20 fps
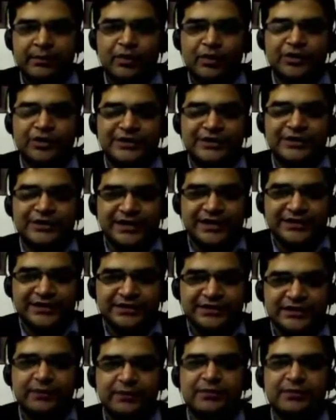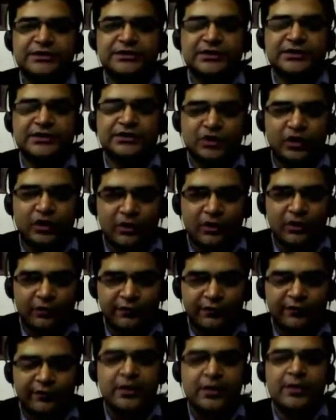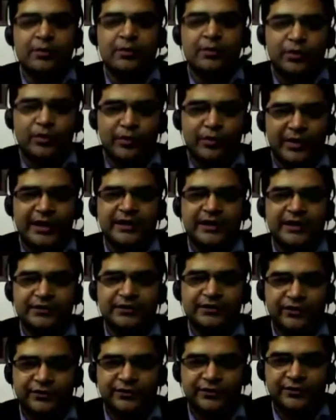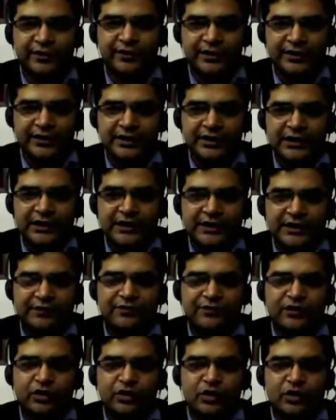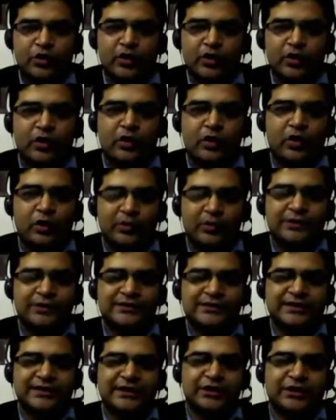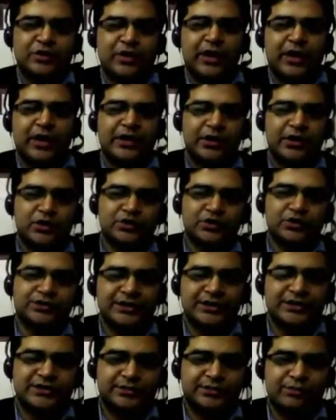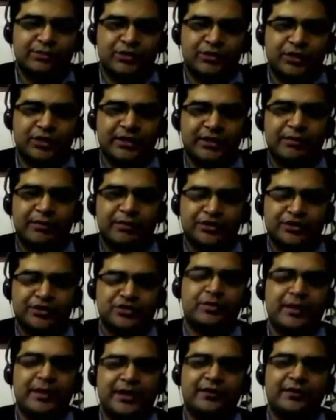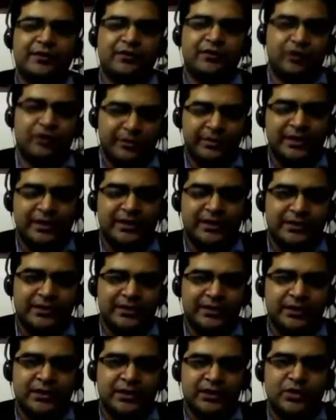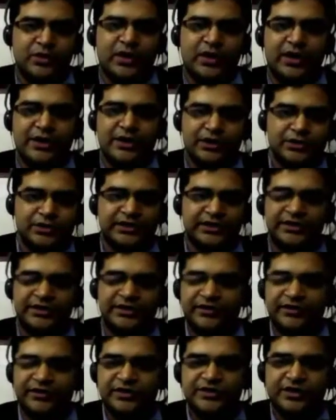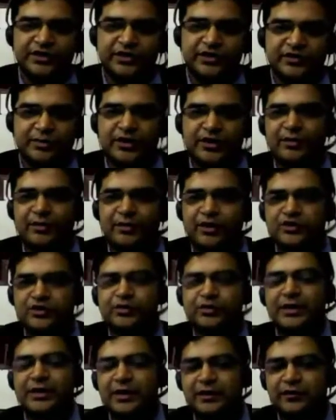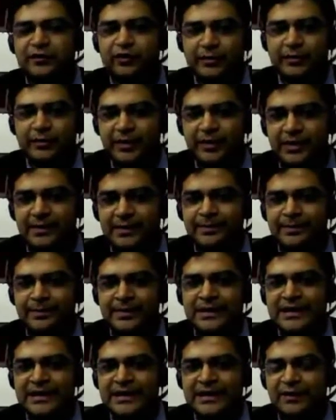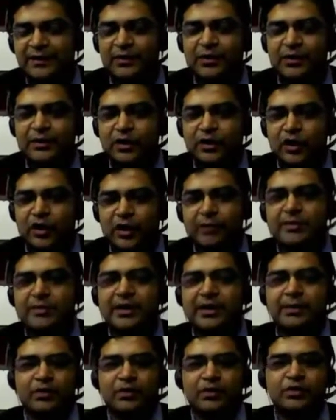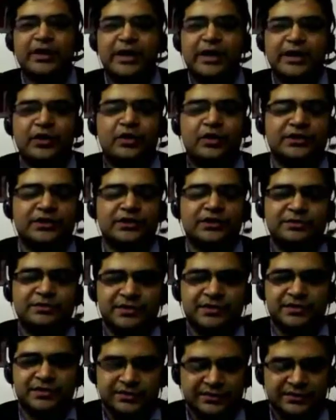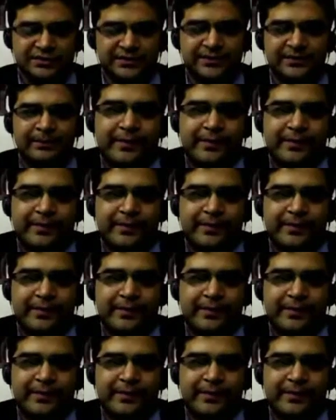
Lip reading: because he is in the business of providing software. If you're going to always say that you can't use this product because you made it for me, you can't use this feature of the product because you made it for me, he will not be able to carry on his business.